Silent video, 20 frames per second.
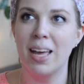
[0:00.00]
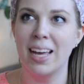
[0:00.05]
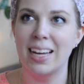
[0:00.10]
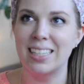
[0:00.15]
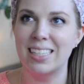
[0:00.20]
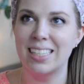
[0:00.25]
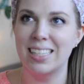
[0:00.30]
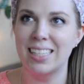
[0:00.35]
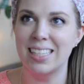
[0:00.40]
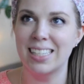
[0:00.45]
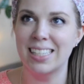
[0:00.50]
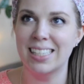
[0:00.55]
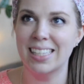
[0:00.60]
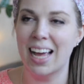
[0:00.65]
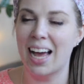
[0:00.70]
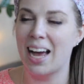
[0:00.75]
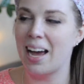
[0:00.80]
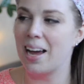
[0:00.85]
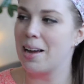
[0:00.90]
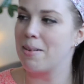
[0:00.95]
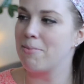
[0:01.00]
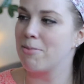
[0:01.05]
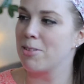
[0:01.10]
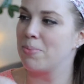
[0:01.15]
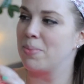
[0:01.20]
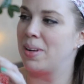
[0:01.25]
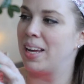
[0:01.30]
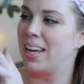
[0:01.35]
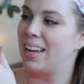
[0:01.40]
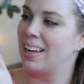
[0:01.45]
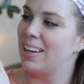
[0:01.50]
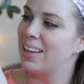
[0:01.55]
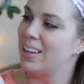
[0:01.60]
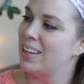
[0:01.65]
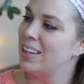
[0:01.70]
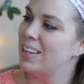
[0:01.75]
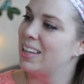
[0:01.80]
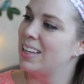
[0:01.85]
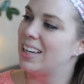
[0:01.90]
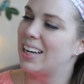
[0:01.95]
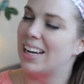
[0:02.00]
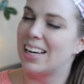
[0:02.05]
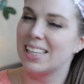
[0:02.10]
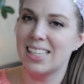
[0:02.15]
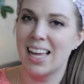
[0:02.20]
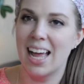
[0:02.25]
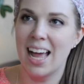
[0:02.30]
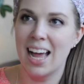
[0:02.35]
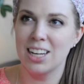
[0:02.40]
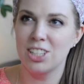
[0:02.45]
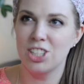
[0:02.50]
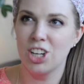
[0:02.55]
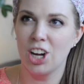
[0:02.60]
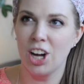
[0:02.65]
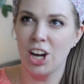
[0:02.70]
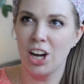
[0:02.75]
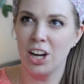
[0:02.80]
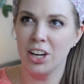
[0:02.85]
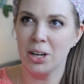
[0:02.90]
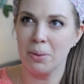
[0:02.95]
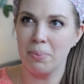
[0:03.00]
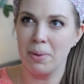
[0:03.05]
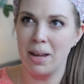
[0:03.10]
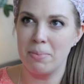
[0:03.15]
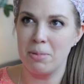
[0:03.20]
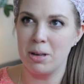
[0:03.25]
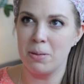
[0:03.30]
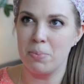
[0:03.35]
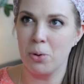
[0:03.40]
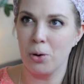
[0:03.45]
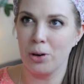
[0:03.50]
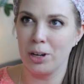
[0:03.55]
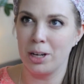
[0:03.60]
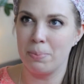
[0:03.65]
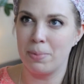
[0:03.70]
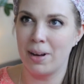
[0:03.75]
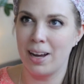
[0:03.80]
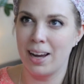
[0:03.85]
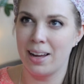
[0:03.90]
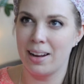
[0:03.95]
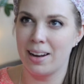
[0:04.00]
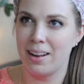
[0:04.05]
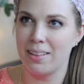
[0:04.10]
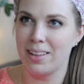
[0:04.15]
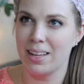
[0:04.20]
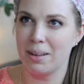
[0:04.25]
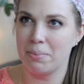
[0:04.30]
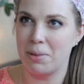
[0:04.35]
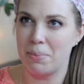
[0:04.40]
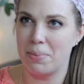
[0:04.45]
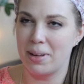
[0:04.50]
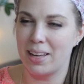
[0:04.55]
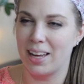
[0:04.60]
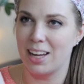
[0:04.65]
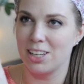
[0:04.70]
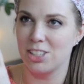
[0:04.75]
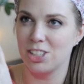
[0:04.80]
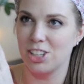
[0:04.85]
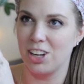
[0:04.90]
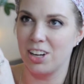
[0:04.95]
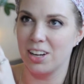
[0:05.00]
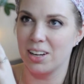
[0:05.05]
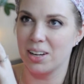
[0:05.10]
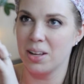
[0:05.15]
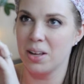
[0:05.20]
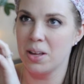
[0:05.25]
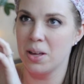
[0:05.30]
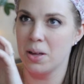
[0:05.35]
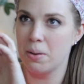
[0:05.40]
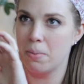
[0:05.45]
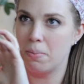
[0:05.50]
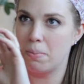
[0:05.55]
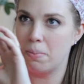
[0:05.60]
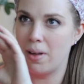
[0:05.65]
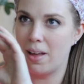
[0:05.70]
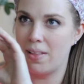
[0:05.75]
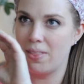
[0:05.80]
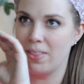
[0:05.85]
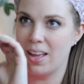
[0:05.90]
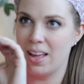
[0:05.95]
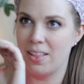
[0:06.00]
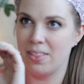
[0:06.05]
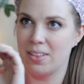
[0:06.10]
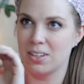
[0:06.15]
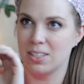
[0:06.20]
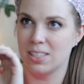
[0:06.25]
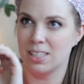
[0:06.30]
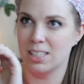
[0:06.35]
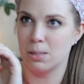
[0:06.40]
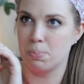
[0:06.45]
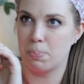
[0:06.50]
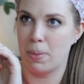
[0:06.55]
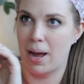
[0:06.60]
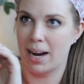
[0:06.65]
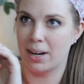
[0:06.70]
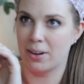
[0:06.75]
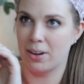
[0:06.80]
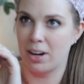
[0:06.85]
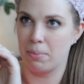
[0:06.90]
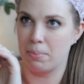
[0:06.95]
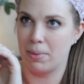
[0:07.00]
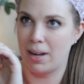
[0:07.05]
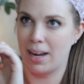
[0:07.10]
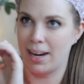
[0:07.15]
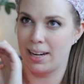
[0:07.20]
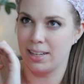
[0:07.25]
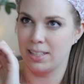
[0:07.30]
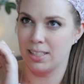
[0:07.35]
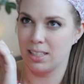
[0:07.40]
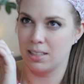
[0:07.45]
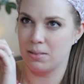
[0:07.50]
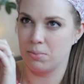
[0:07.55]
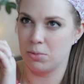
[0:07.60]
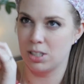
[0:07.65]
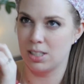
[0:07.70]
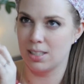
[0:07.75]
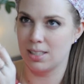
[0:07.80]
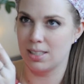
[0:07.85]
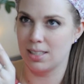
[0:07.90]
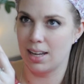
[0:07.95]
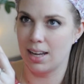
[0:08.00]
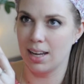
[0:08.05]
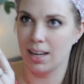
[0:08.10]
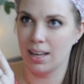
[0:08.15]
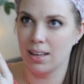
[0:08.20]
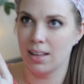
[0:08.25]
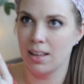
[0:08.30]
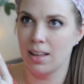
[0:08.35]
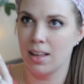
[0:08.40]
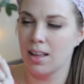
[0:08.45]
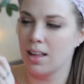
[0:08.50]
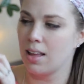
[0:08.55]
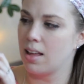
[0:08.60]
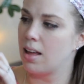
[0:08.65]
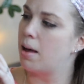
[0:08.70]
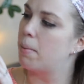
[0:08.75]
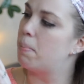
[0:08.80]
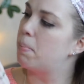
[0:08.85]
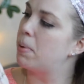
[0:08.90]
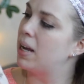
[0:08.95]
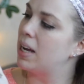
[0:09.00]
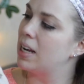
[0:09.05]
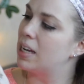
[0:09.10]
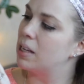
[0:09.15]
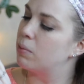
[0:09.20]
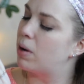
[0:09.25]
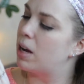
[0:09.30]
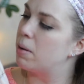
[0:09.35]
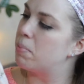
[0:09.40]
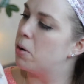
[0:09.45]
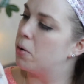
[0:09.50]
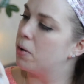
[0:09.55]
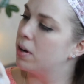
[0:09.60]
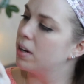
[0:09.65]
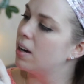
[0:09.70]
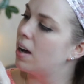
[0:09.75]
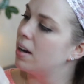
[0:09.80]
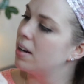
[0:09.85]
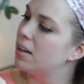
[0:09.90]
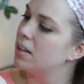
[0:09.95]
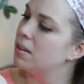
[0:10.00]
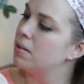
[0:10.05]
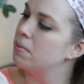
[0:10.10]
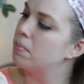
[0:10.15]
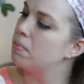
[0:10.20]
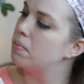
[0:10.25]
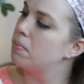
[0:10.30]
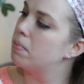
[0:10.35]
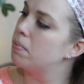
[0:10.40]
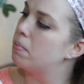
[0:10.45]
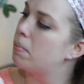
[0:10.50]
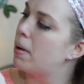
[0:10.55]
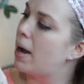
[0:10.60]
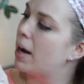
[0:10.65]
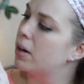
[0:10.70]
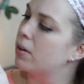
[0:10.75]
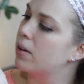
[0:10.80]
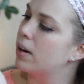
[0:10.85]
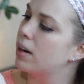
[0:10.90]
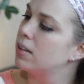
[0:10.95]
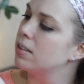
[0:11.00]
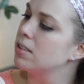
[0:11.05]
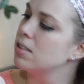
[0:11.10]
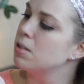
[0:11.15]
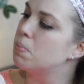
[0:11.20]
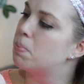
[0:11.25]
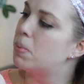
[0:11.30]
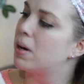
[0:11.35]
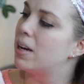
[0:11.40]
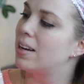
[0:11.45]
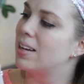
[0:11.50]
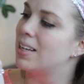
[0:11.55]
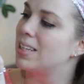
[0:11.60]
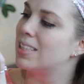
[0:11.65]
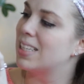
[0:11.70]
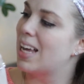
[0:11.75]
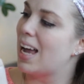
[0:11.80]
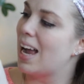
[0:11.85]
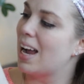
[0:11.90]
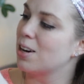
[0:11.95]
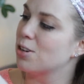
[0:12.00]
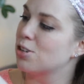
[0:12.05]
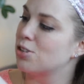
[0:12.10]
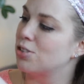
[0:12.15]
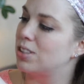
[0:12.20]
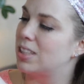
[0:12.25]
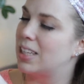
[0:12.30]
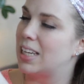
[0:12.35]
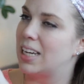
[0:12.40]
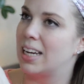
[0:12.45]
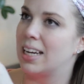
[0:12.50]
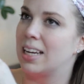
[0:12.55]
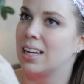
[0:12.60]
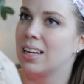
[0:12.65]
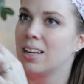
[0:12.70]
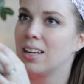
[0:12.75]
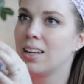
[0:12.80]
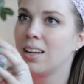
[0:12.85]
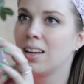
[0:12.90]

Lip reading: picked this guy up for me. It's a hedgehog, or maybe a porcupine. I think it might be a hedgehog. And then there's this background behind him, which is like a pink and white polka dotted background, but it's actually